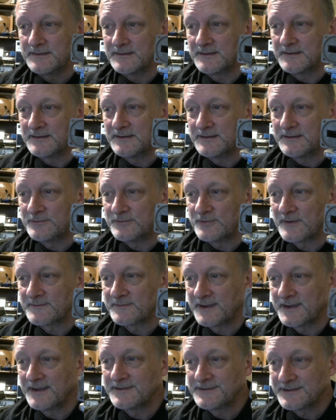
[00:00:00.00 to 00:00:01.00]
Draft
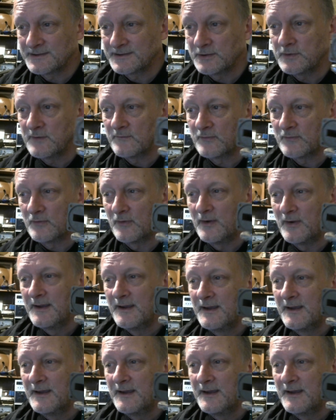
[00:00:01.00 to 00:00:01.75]
Science is looking for.